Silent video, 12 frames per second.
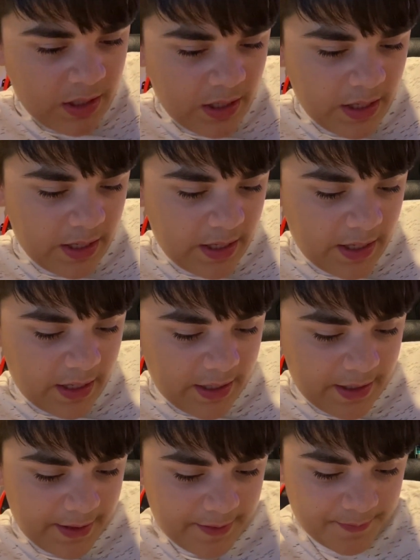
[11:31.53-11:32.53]

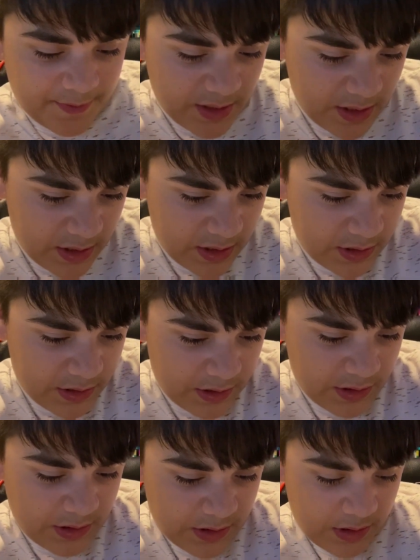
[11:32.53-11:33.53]
And then
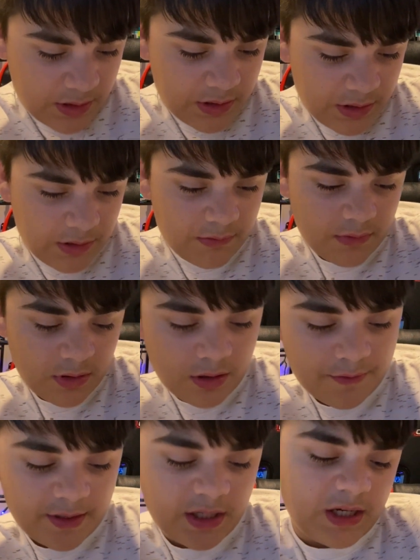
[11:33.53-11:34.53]

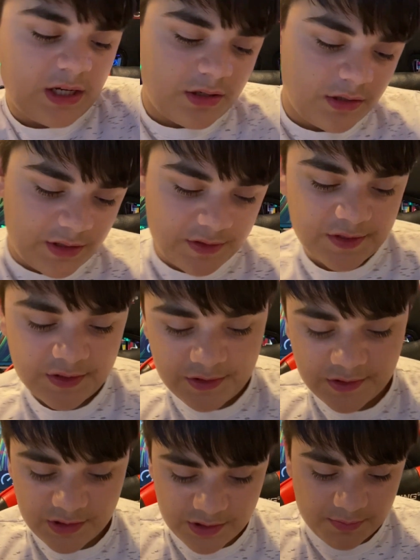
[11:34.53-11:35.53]
over here, this
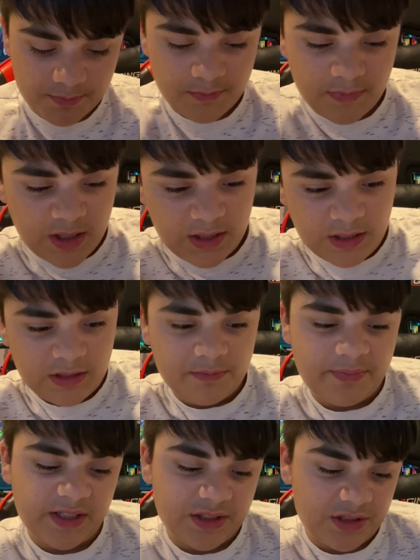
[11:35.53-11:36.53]
is just another
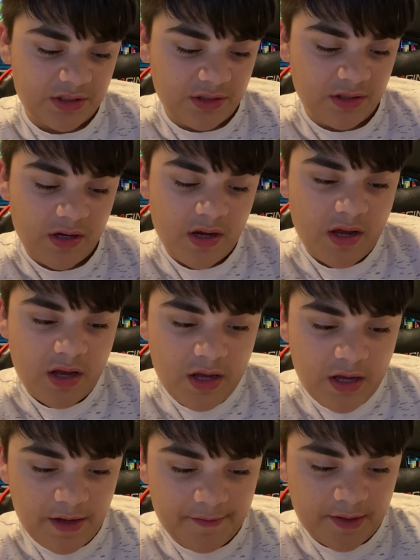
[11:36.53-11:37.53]
picture
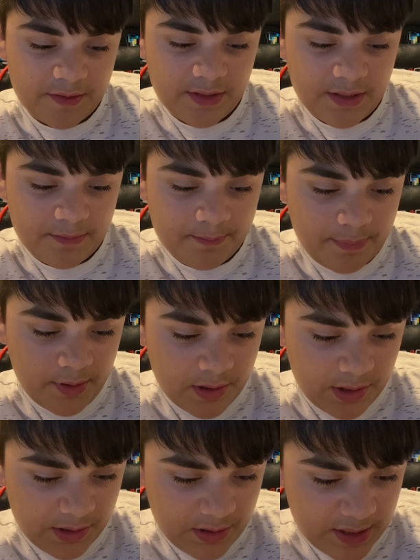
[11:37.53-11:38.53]
of all the
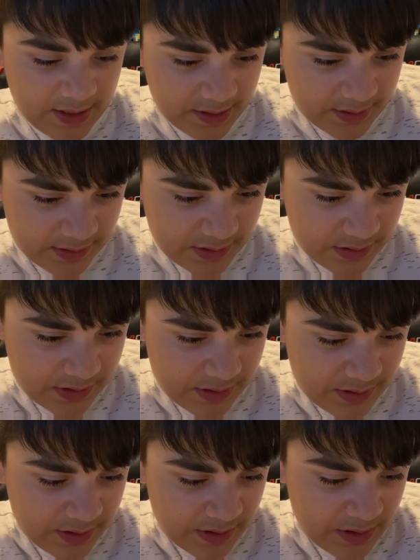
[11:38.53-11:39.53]
party lights.
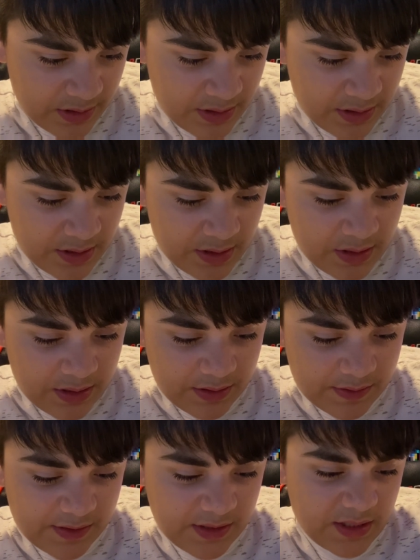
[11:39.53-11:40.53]

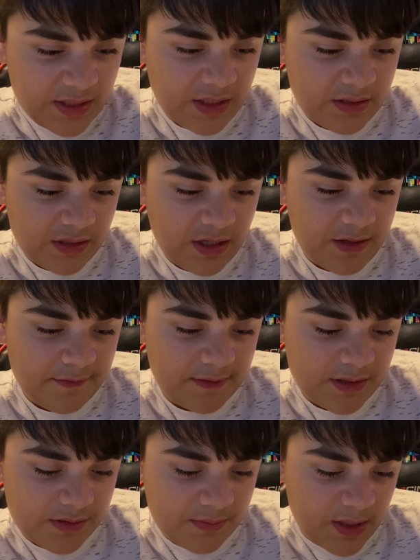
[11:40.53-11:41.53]
See, another gift,
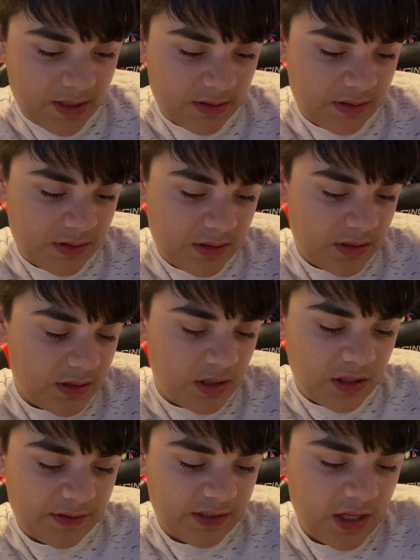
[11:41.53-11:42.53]
there's
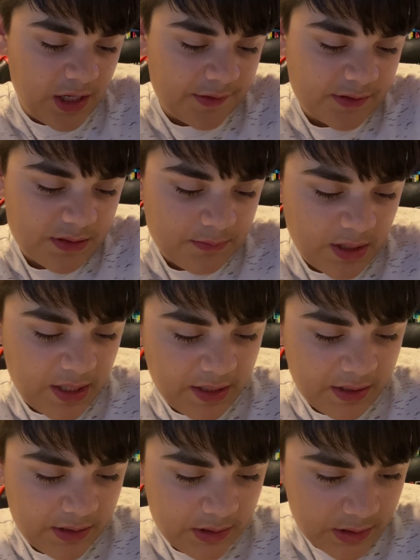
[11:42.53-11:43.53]
all the gifts, and
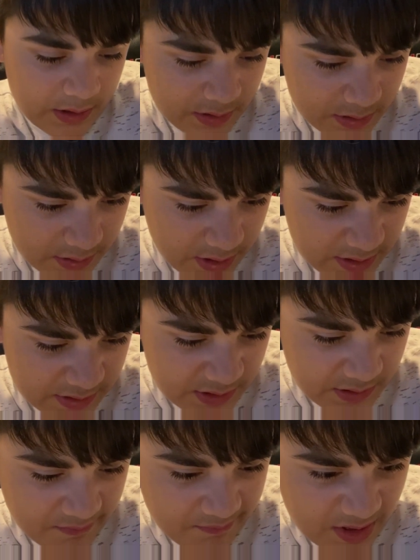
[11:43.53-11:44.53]
my little
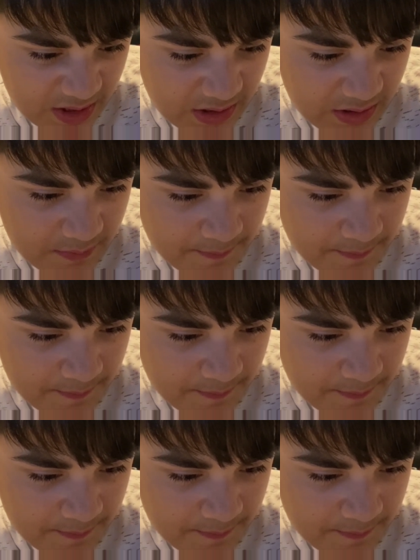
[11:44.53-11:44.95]
cousin, me.